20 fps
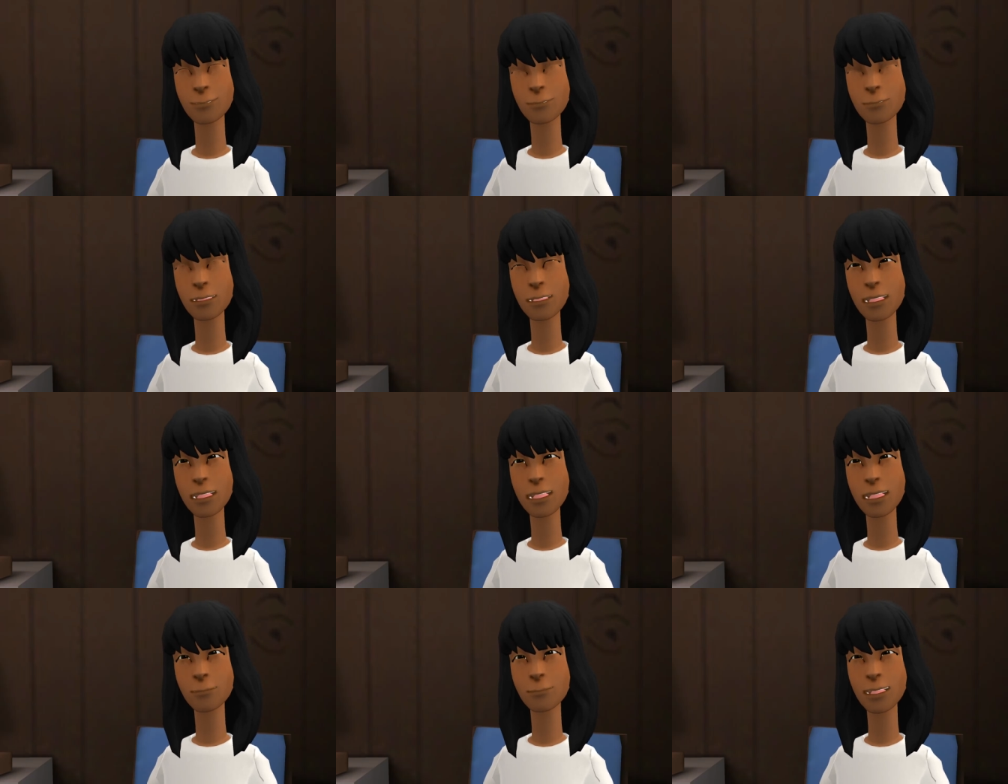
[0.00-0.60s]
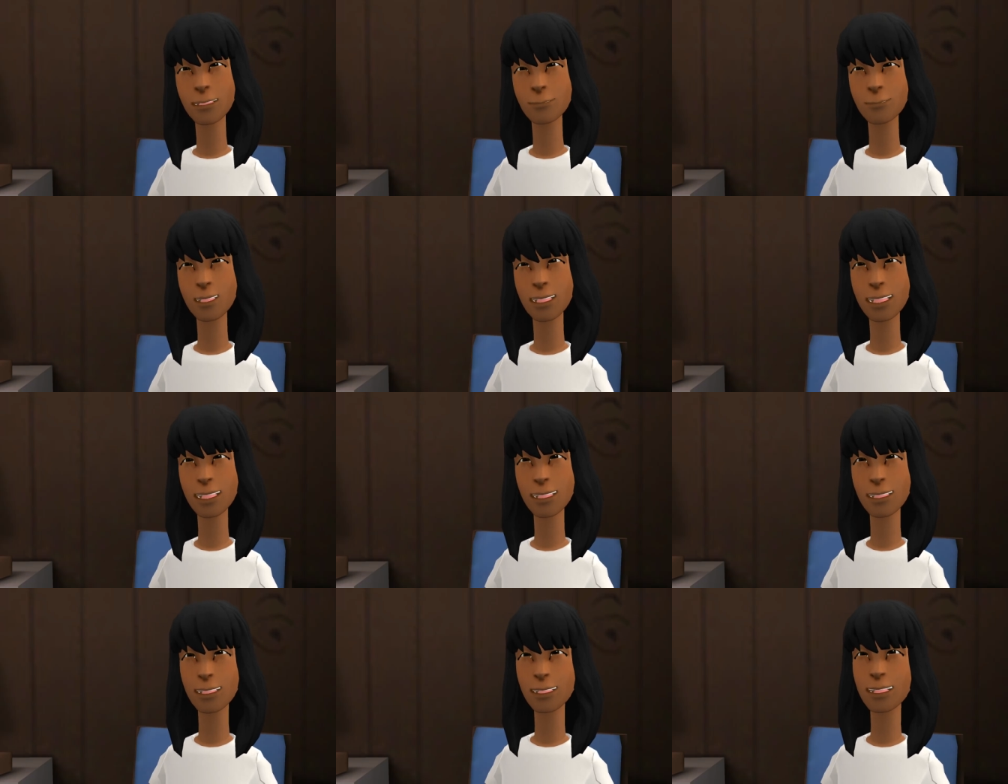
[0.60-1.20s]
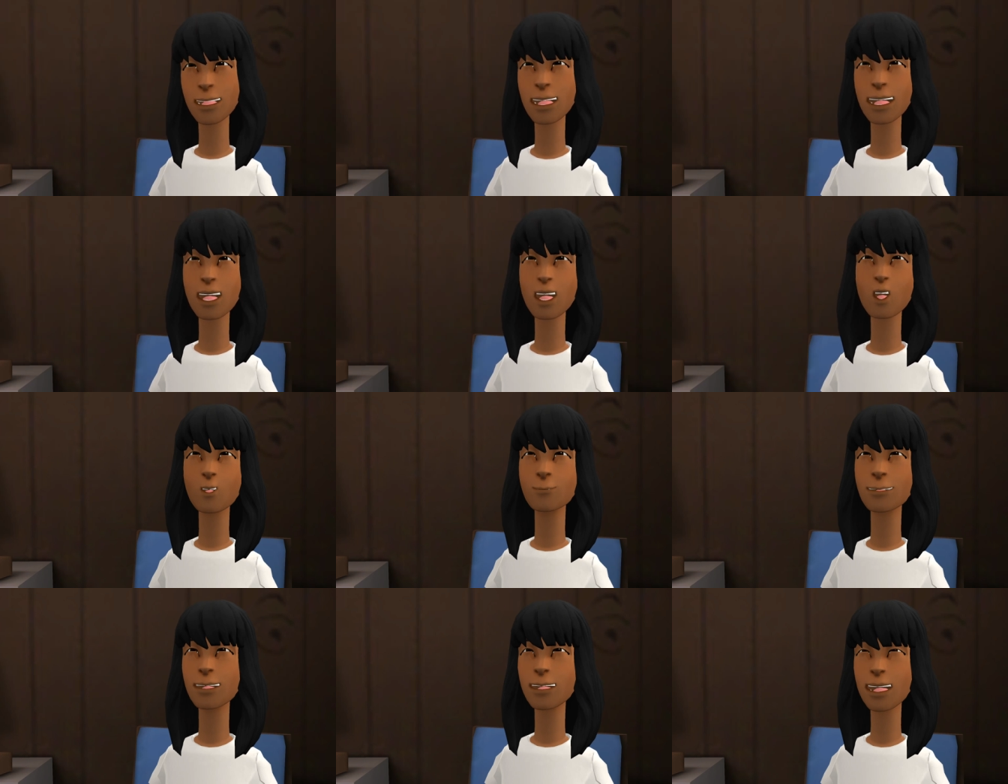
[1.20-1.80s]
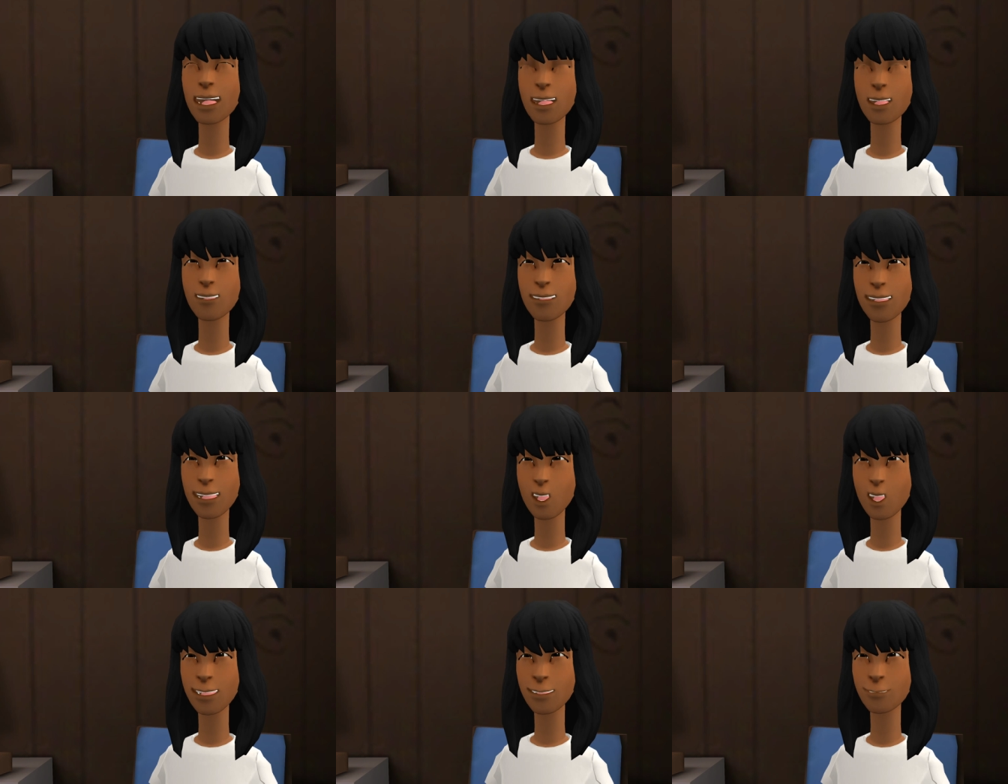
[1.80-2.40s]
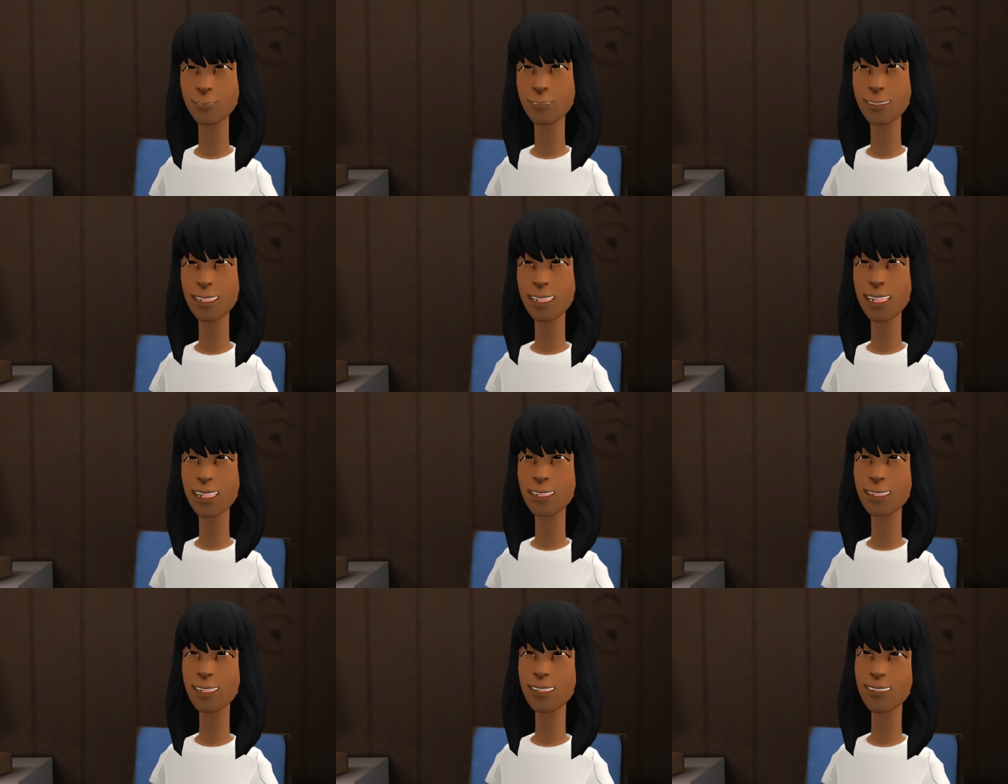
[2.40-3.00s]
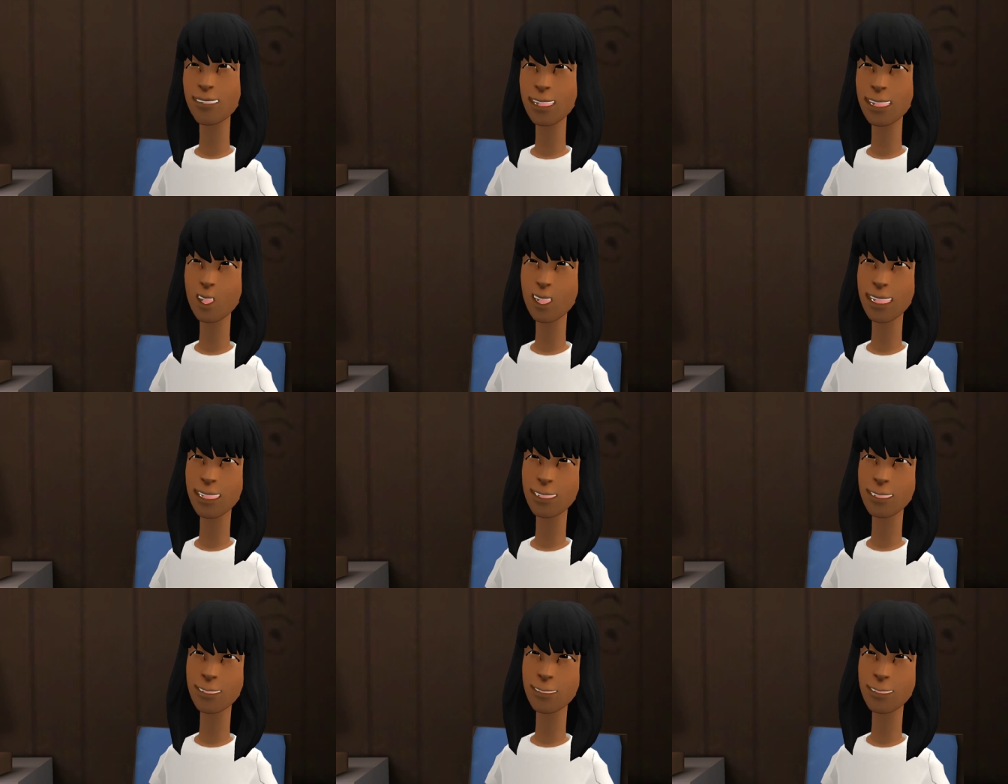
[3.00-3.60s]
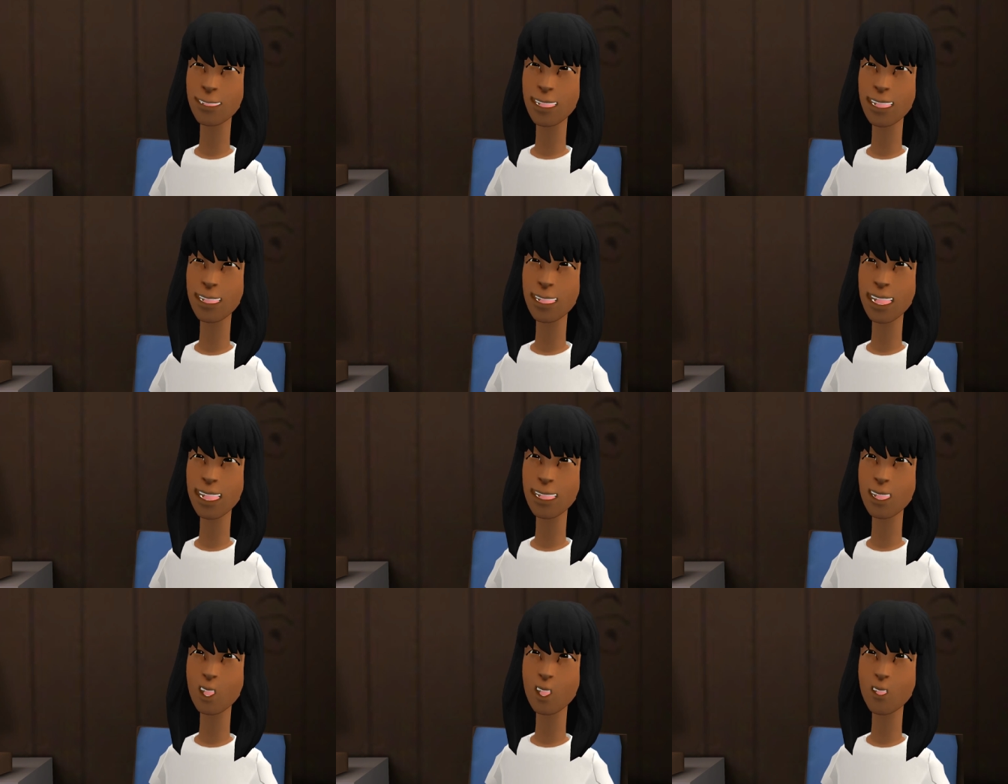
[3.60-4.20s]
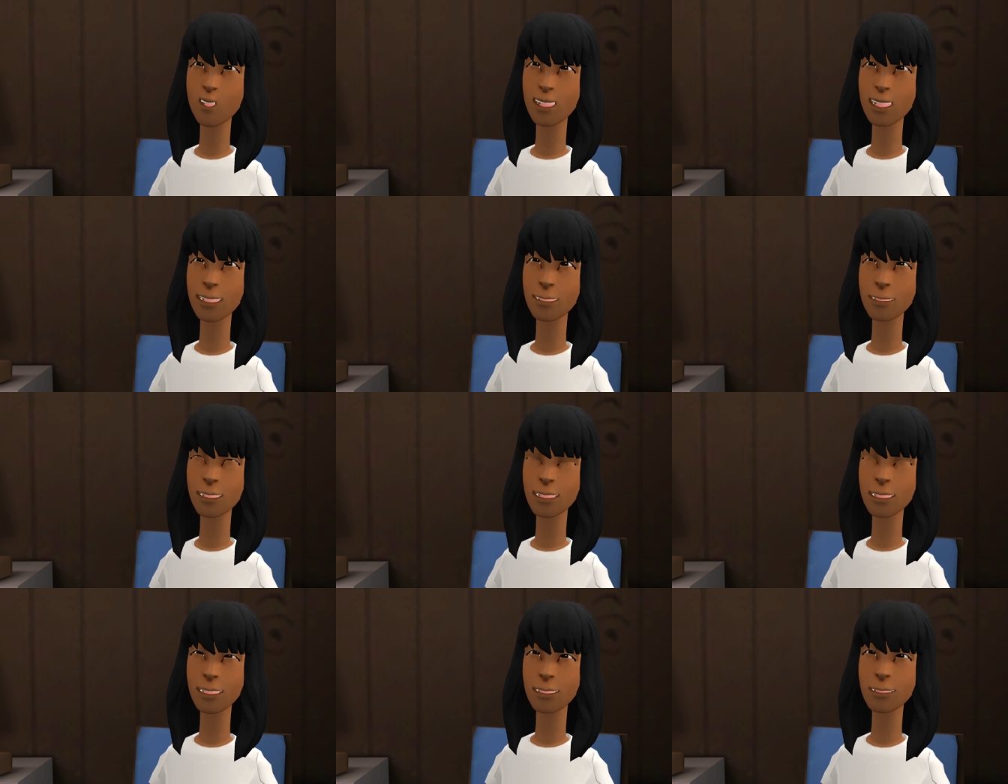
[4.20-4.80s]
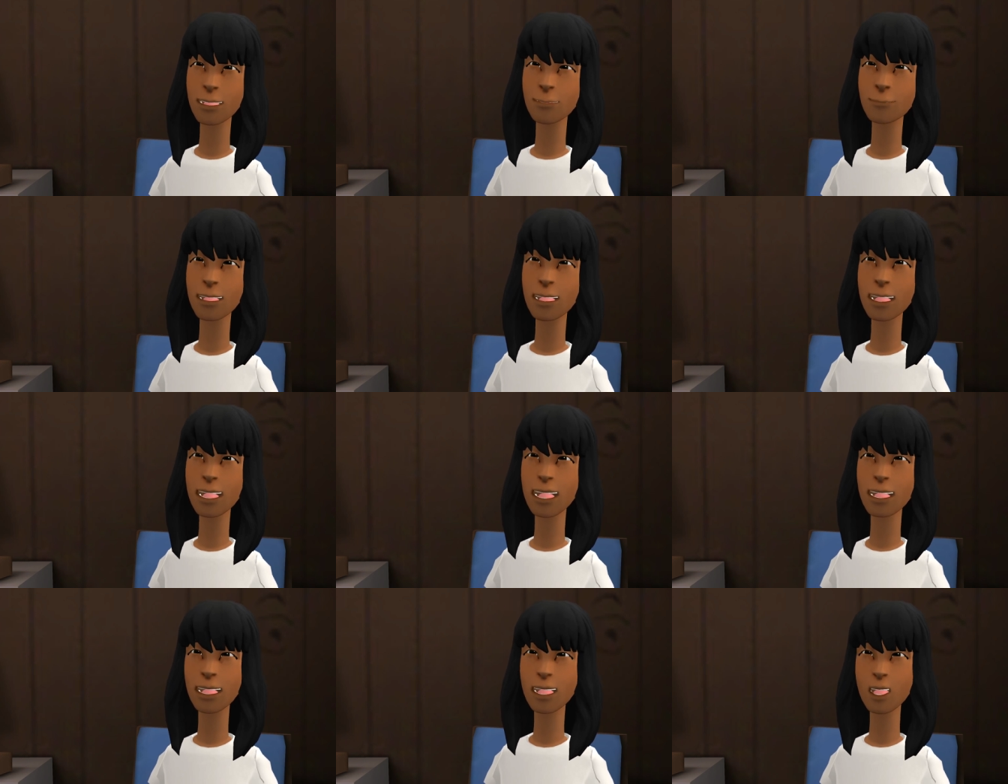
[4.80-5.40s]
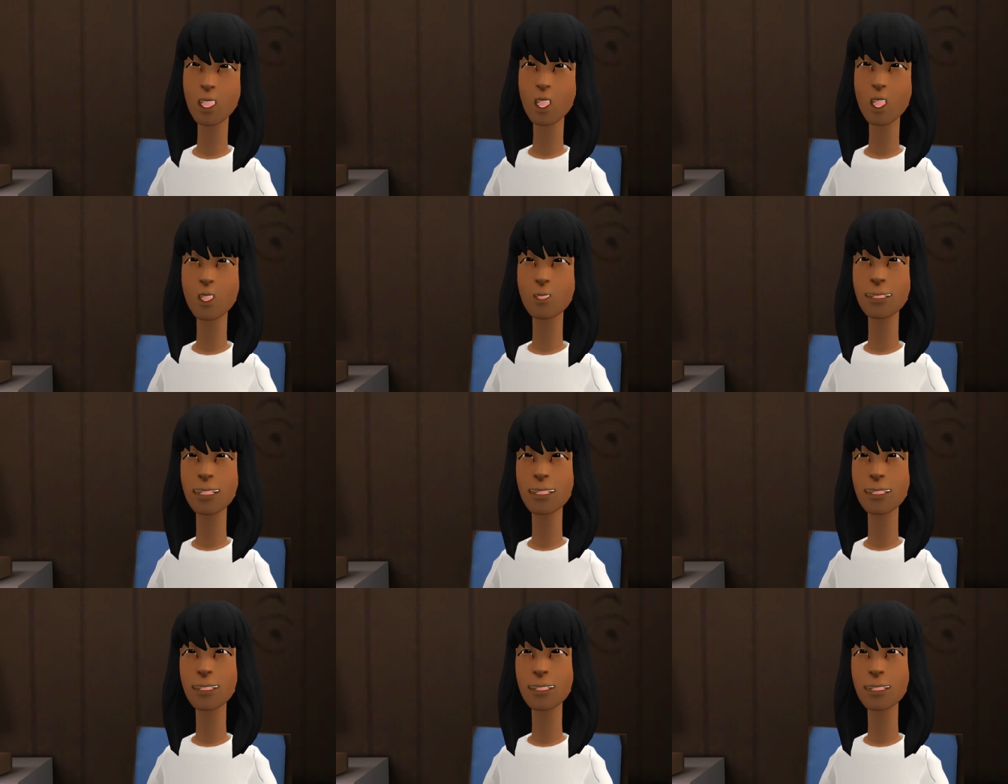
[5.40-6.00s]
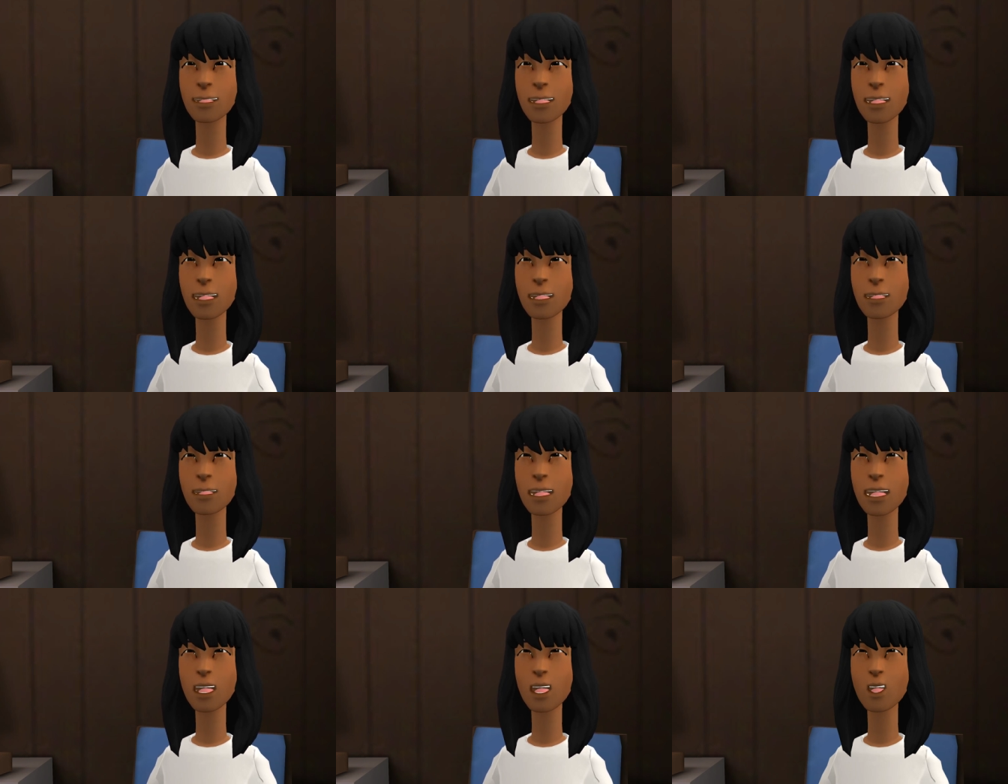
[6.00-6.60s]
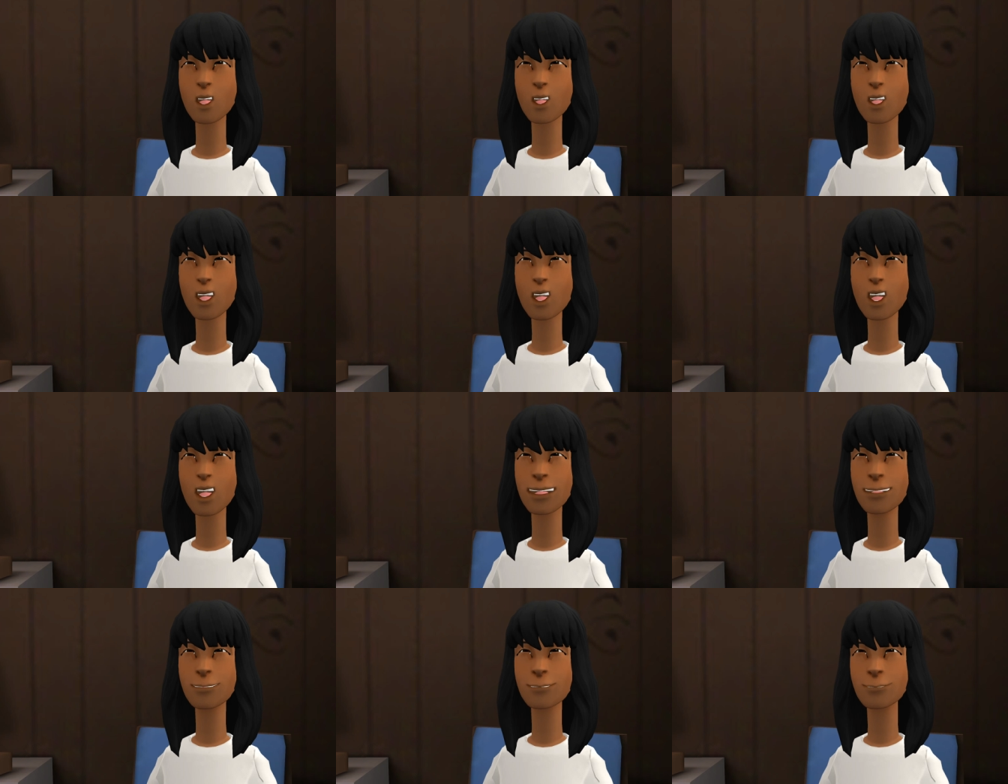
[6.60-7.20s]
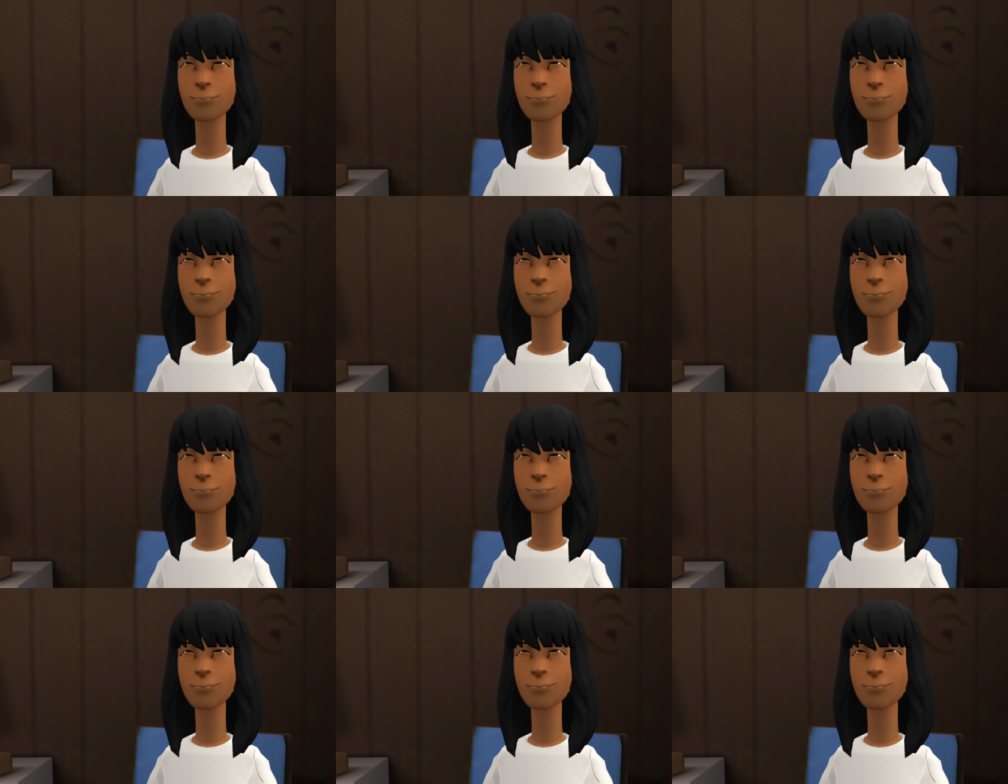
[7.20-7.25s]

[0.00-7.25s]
I'll remember and write down my interview, then I'll visualize getting the offer and accepting the job and write that down too.